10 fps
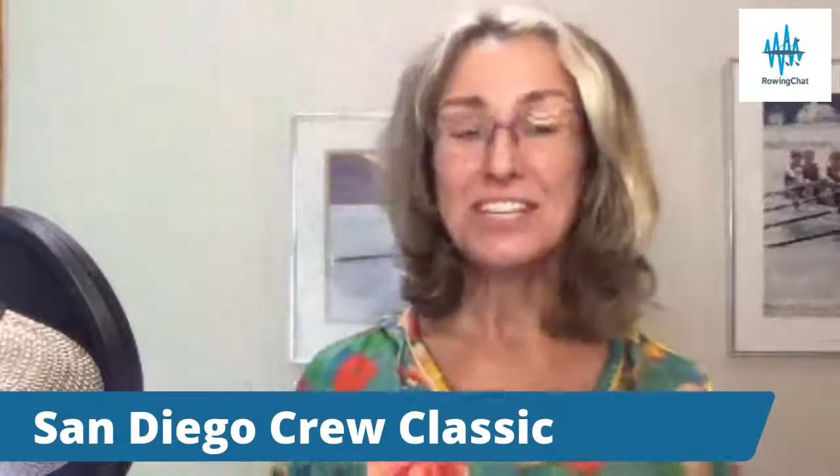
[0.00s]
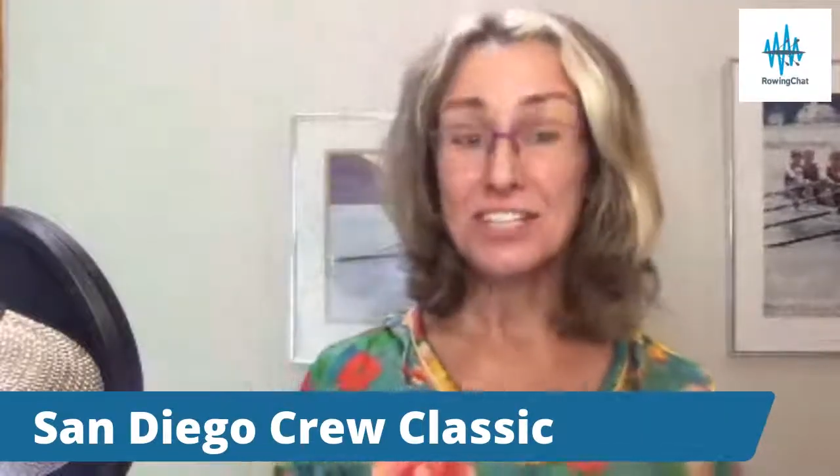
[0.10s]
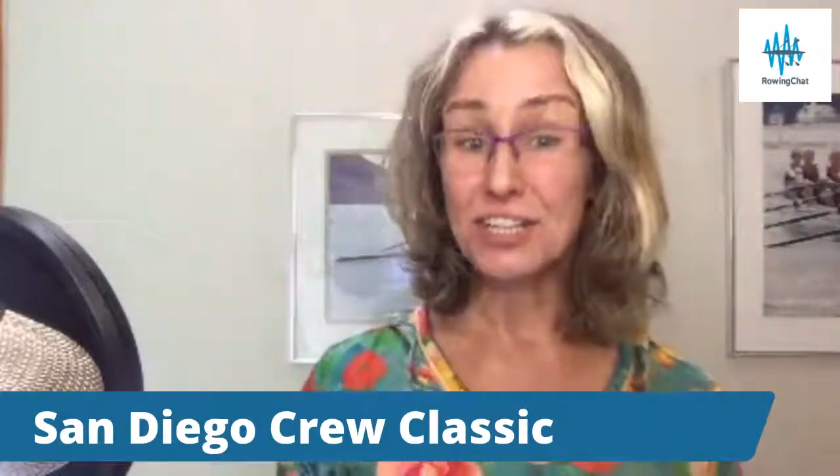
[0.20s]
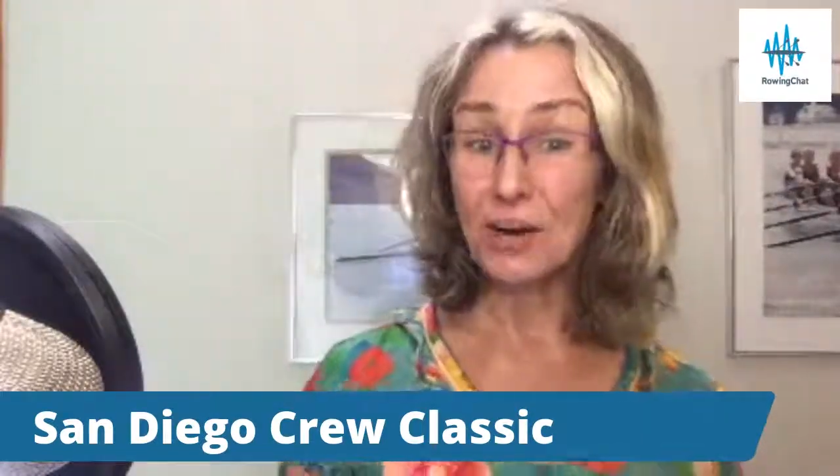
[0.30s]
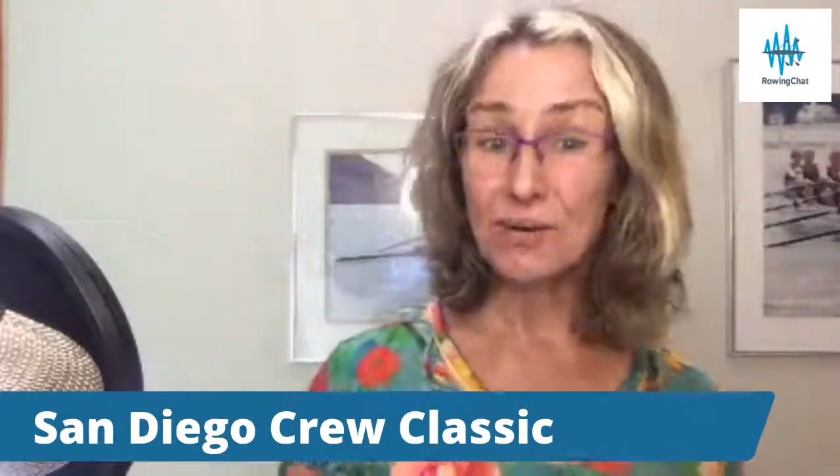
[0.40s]

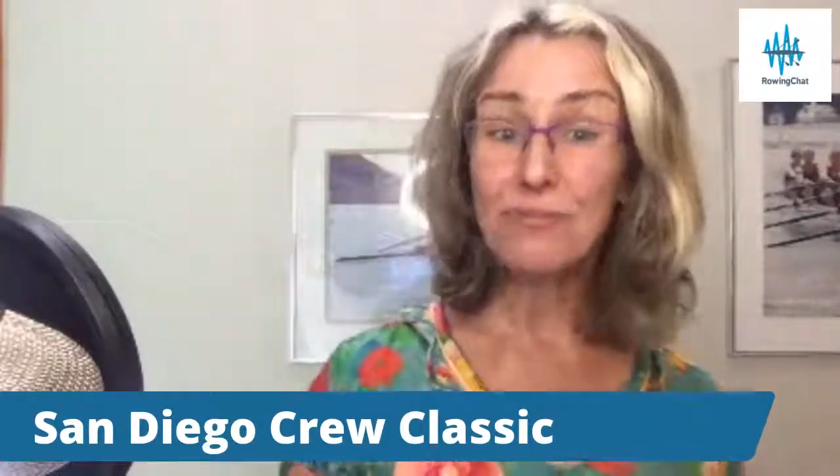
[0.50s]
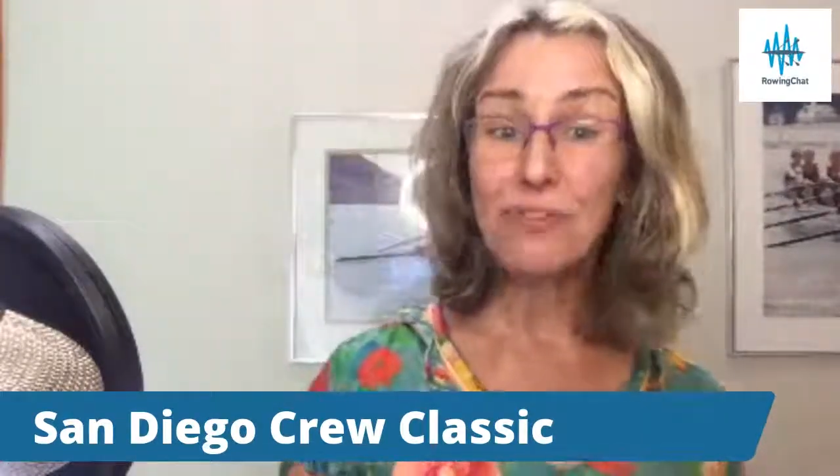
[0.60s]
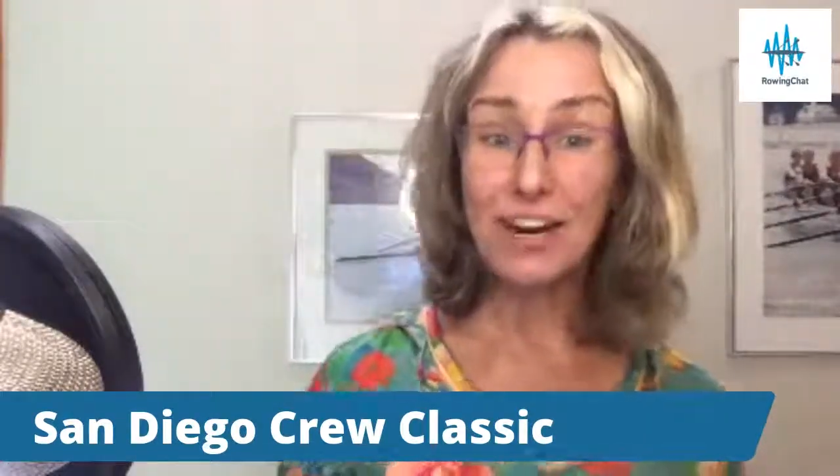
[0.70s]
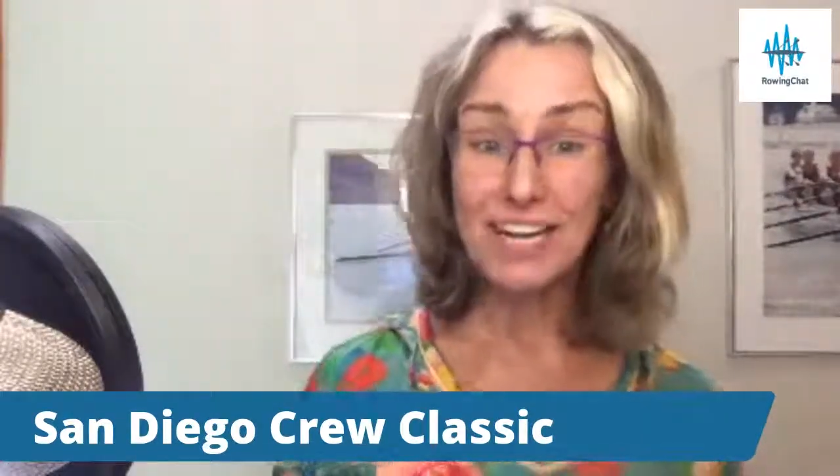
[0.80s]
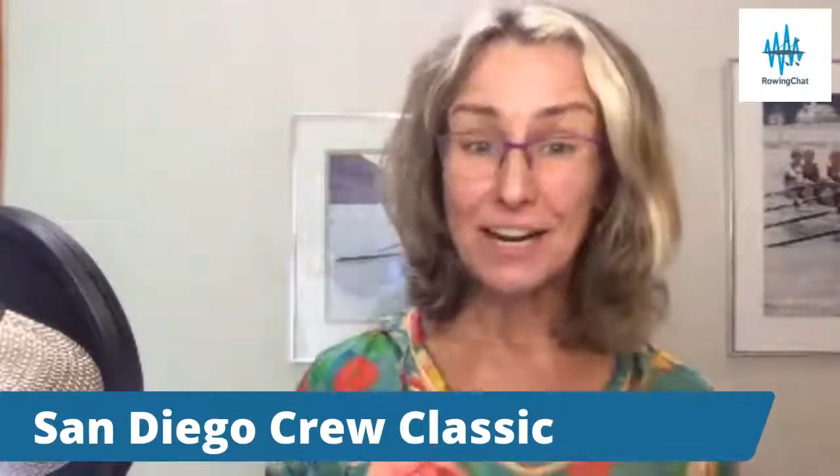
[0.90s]
to go and
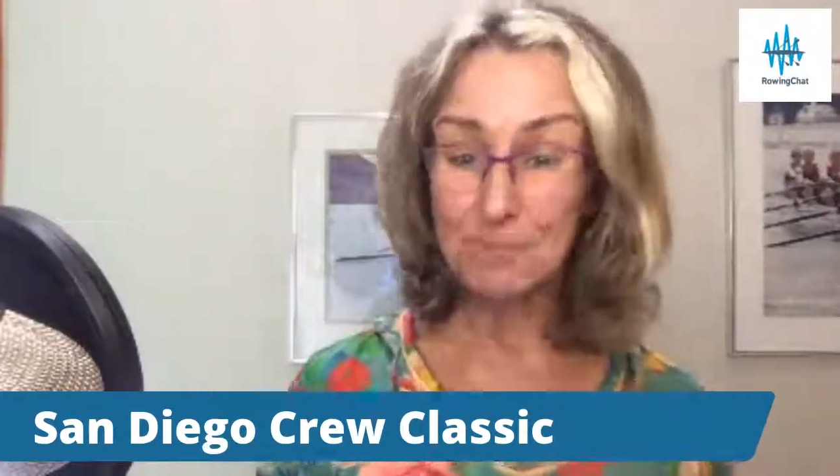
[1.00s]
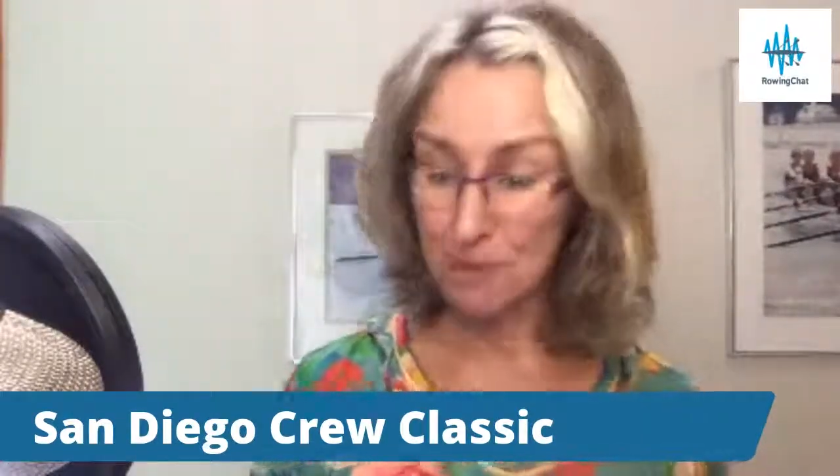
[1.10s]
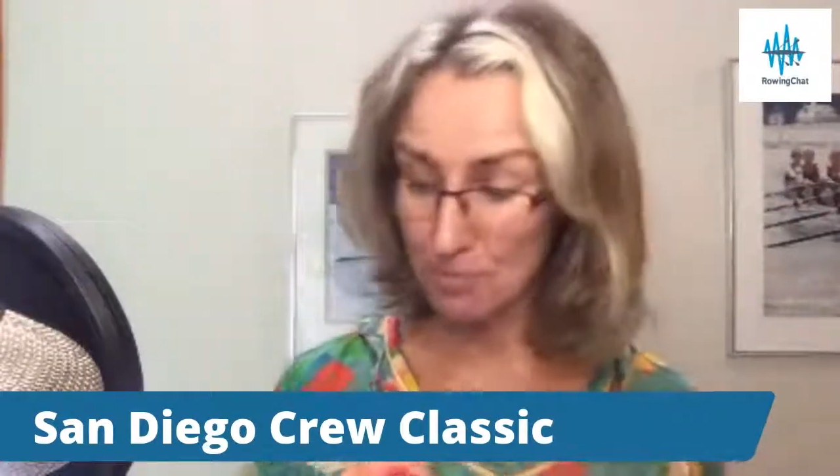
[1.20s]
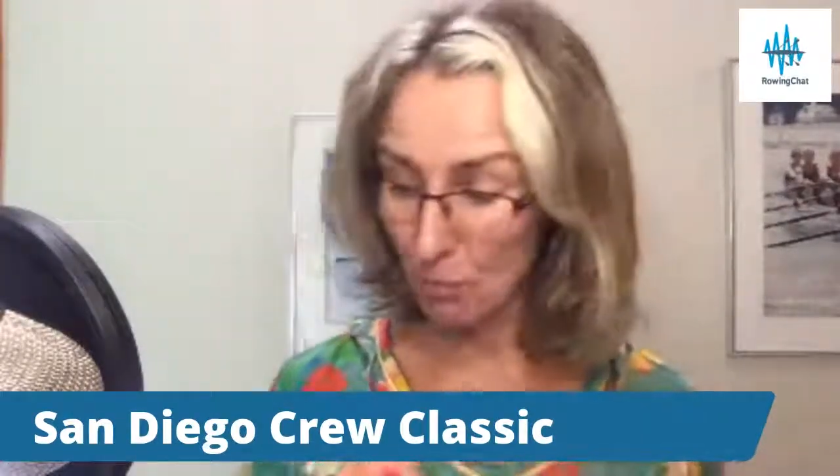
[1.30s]
find out a bit